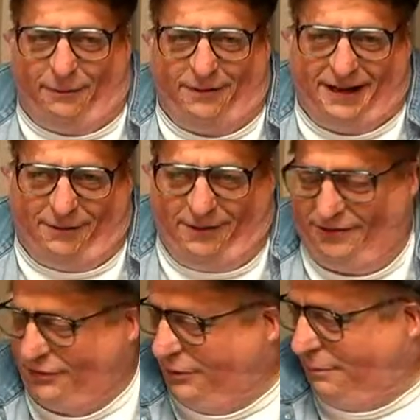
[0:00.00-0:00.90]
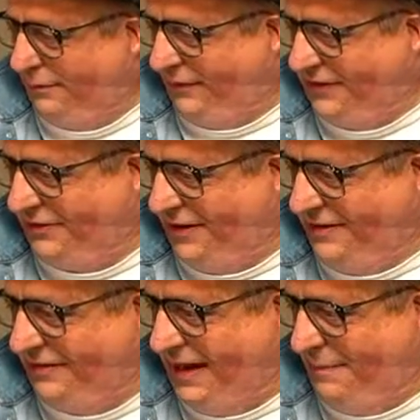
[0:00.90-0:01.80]
that is true, Professor. I
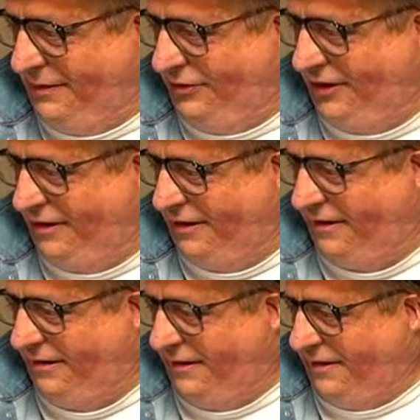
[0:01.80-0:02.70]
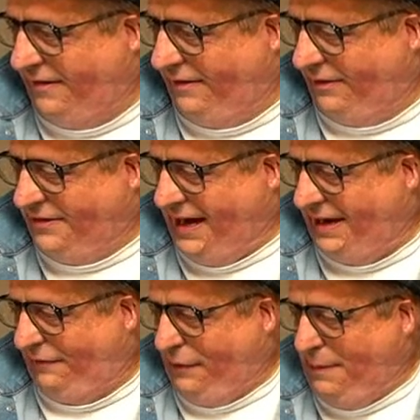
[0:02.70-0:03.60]
just happened to share or tag
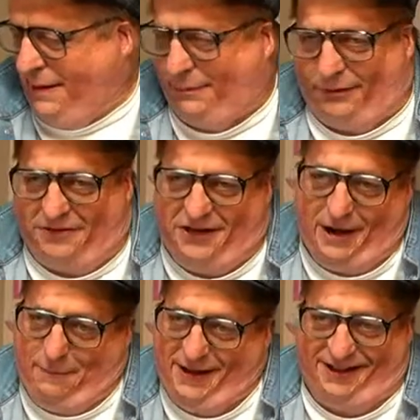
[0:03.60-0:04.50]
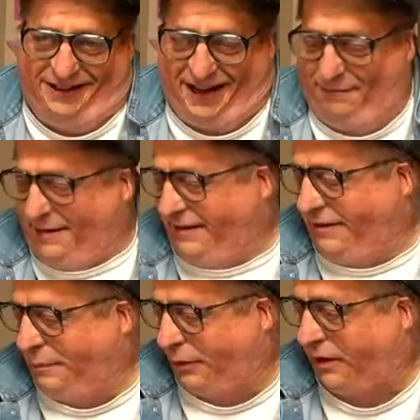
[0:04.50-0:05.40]
a few people and JP gave me
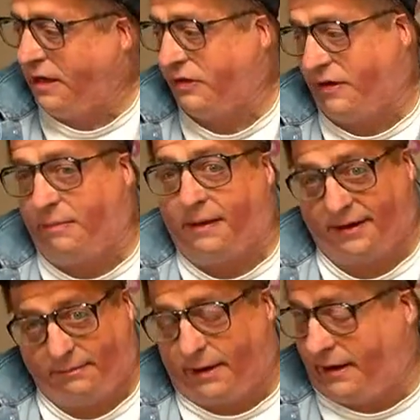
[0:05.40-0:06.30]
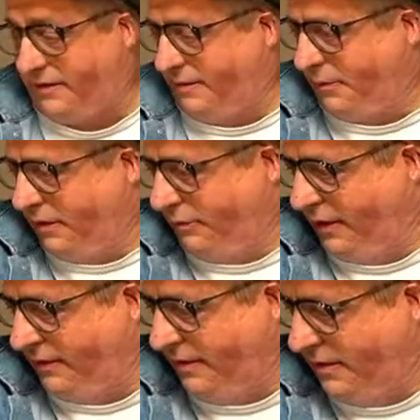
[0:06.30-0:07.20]
another book. So that might make it seem a little
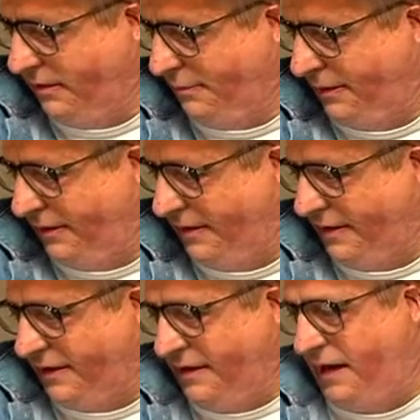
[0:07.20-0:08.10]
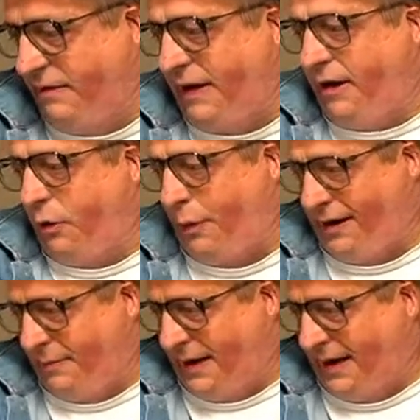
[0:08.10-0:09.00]
rigged. But yeah, you've got to know when
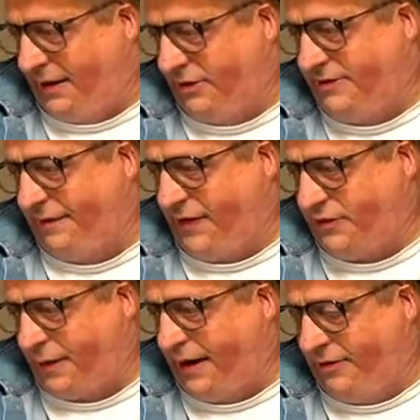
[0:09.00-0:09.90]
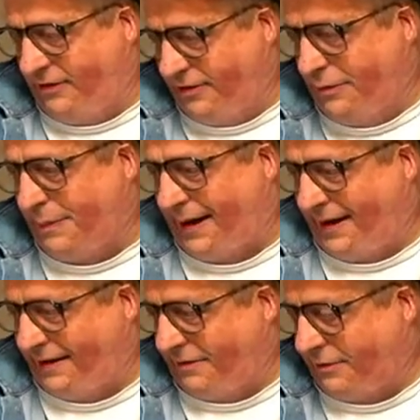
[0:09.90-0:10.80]
to buy. And there's definitely strategy to
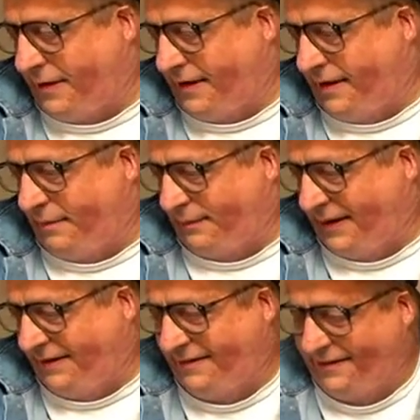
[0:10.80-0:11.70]
buying. You're right, Adam. Like,